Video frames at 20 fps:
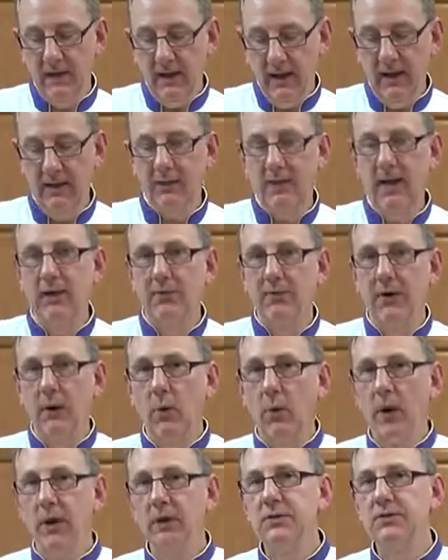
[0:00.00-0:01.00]
And then if I
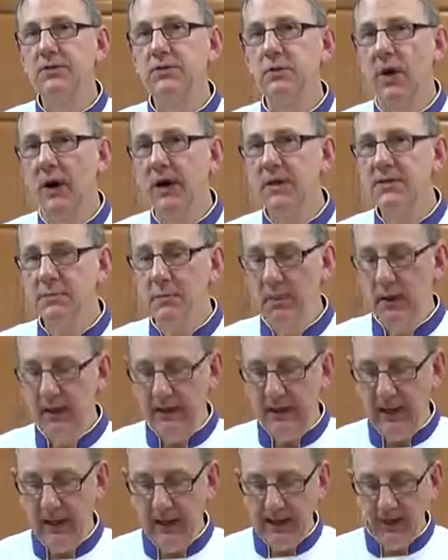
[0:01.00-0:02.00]
wanted to ice my
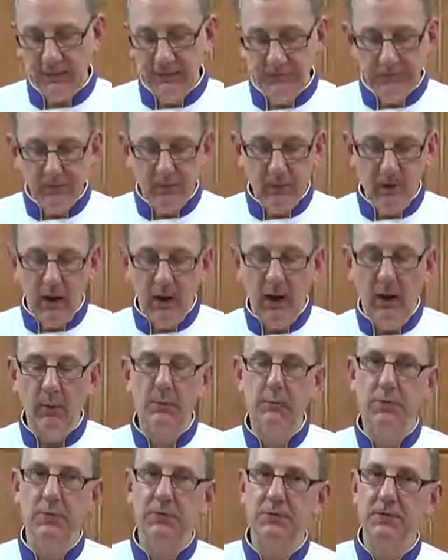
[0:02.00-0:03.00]
cake, I
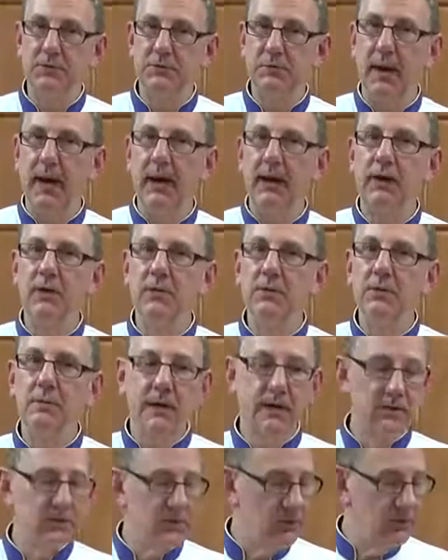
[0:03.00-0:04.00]
would put this back on the
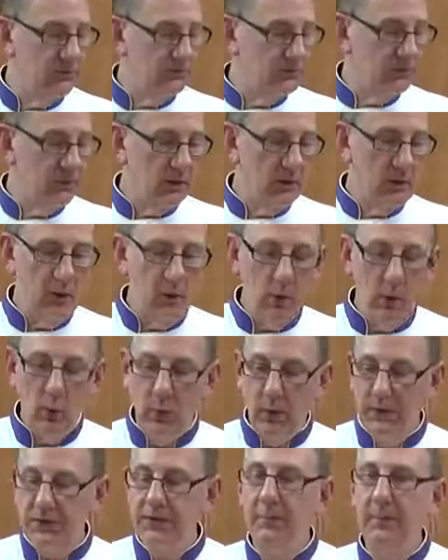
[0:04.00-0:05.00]
mixer
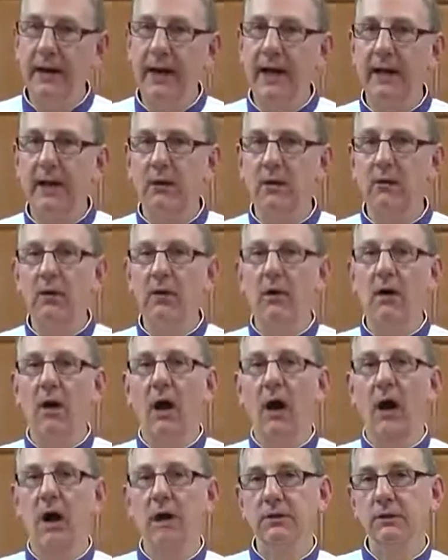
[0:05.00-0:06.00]
with the paddle
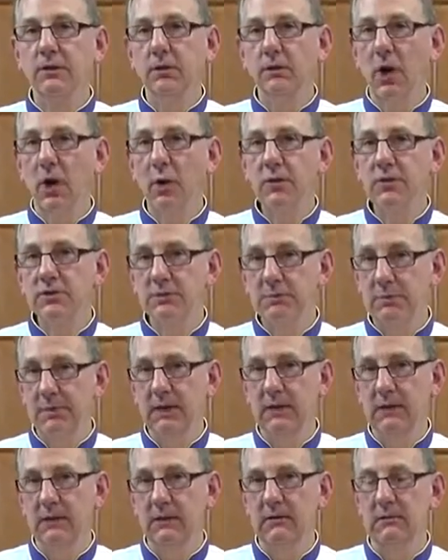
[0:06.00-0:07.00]
on low
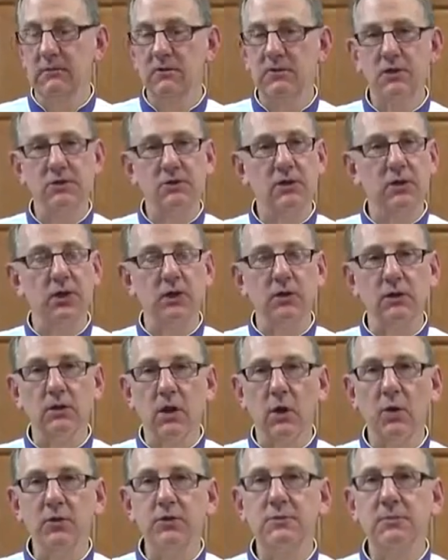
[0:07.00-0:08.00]
speed, just a
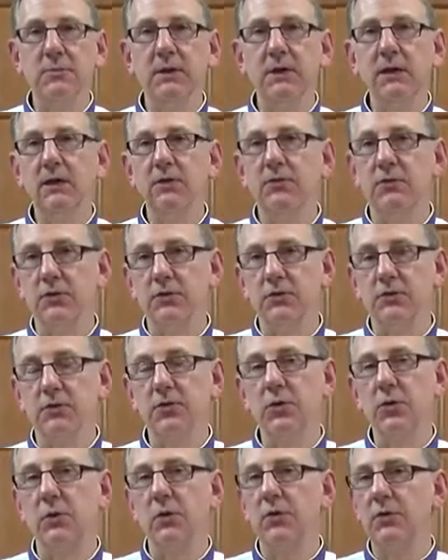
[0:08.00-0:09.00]
low speed for
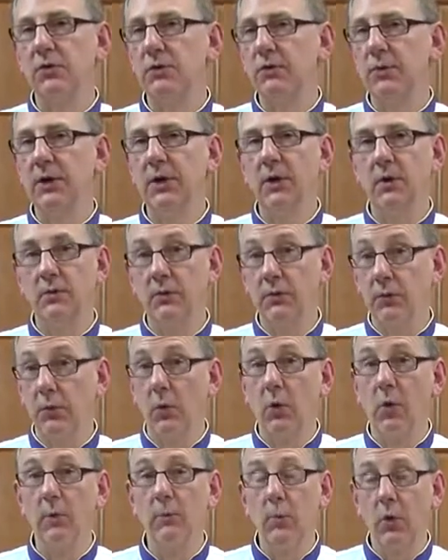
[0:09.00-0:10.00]
2 or 3 or
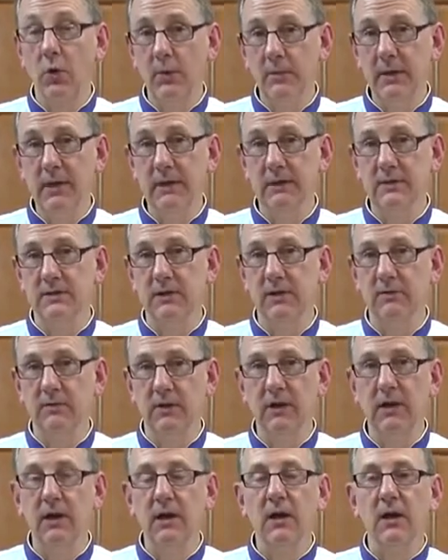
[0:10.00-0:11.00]
4 more minutes
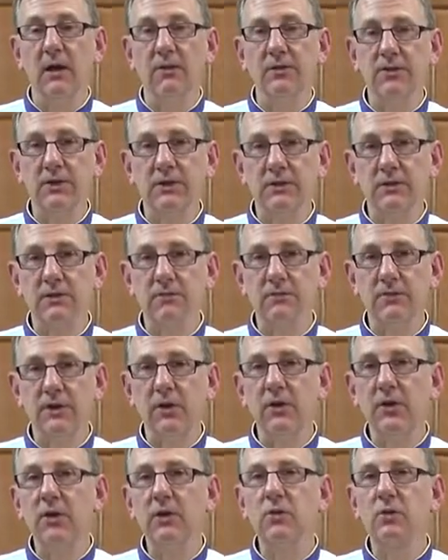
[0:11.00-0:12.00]
even, until it's
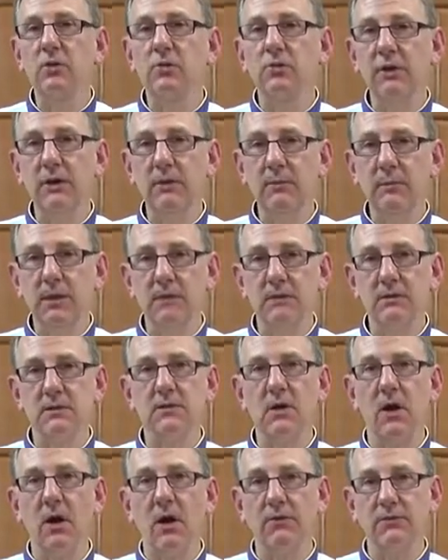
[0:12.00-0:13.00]
very creamy and
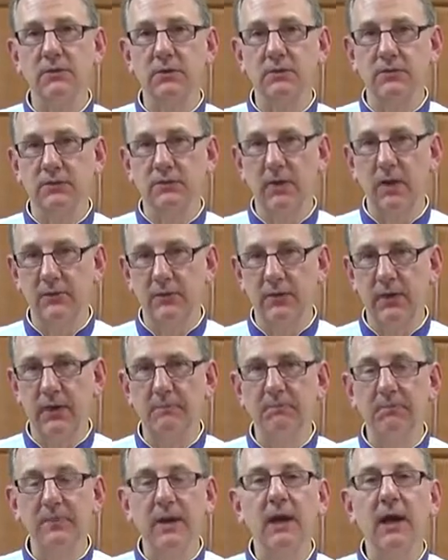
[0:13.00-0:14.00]
soft and fluffy.
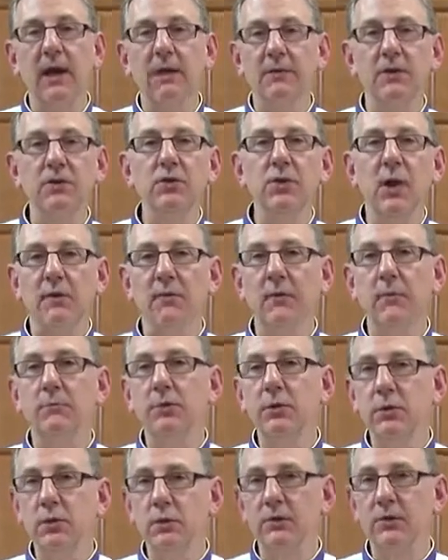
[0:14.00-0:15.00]
And then you have a
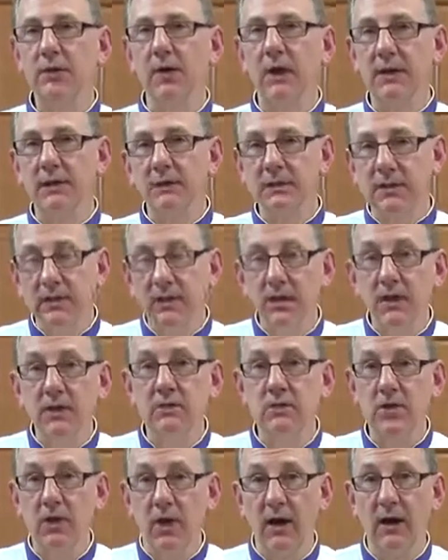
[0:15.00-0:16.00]
beautiful icing
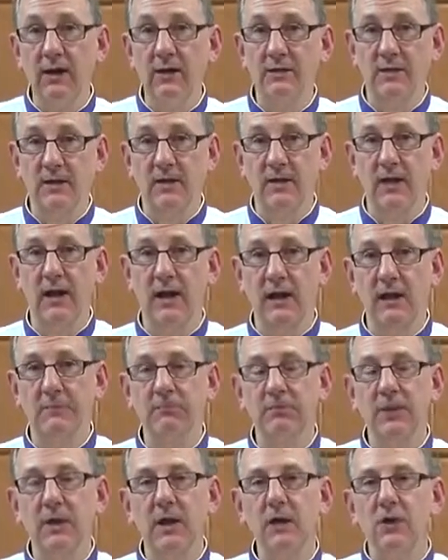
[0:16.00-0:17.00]
to ice a cake.
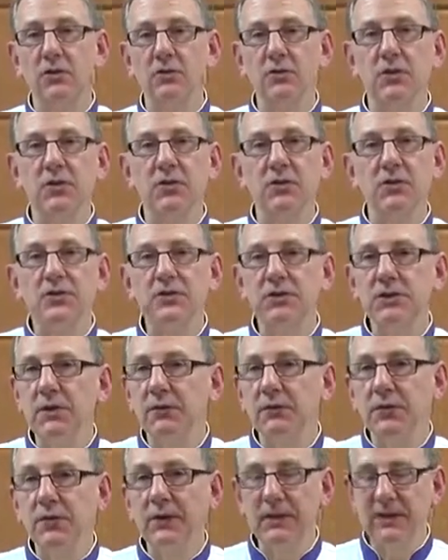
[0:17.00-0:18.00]
So there's
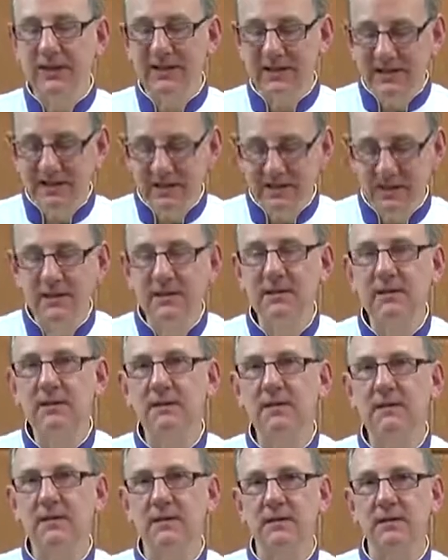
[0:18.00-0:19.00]
different
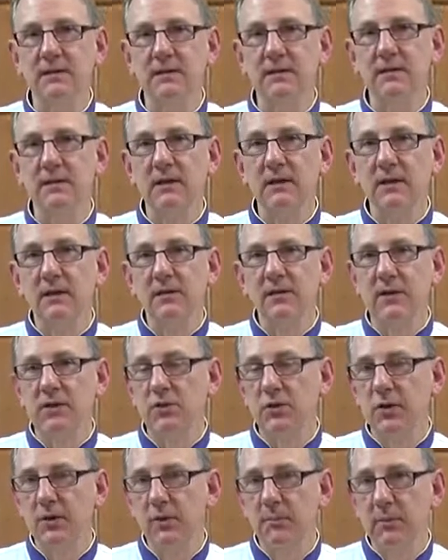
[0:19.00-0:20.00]
consistencies
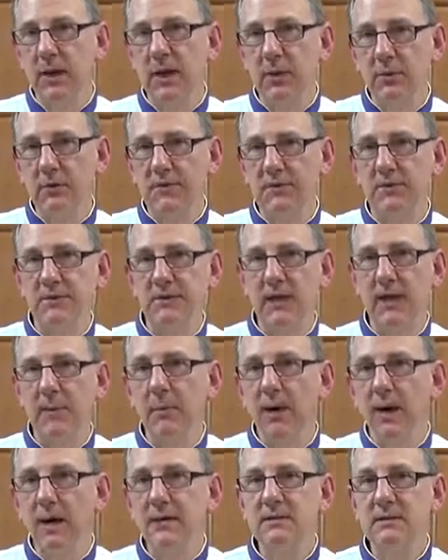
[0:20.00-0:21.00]
that you can make with the
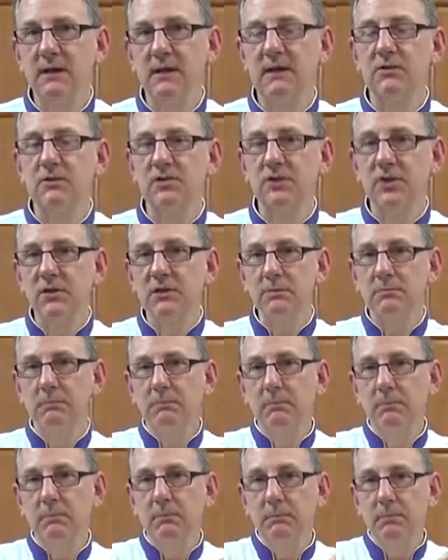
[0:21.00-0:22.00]
same icing just
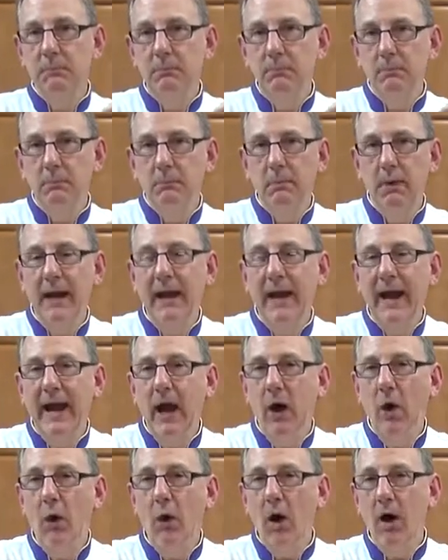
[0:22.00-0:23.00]
by
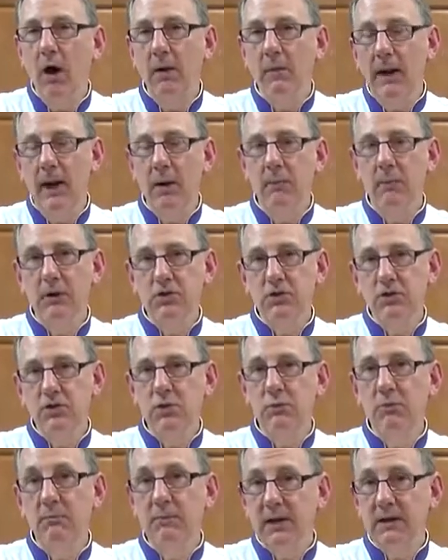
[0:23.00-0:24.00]
how much
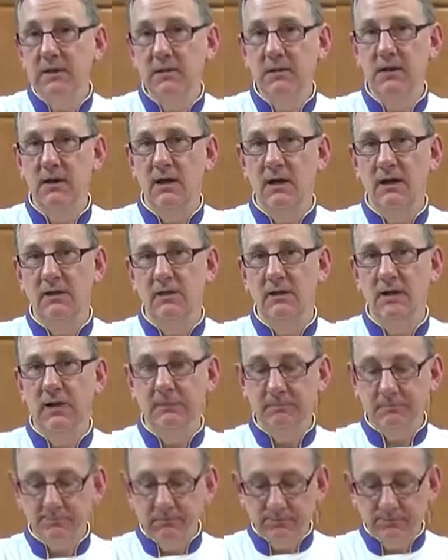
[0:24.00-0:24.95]
you mix the icing.